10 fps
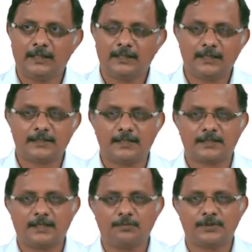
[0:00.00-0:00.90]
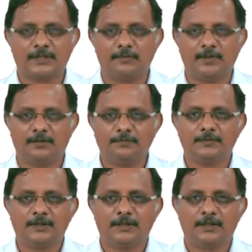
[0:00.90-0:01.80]
Next, let us come to cerebellum.
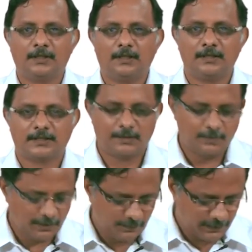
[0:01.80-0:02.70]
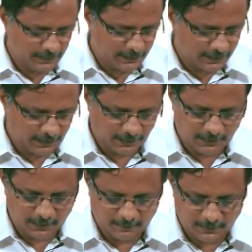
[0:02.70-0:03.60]
Cerebellum is the
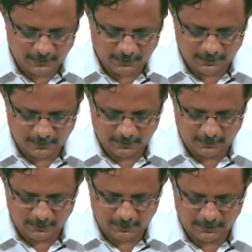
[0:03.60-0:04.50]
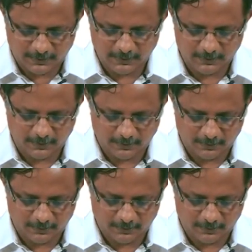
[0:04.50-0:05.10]
structure which is seen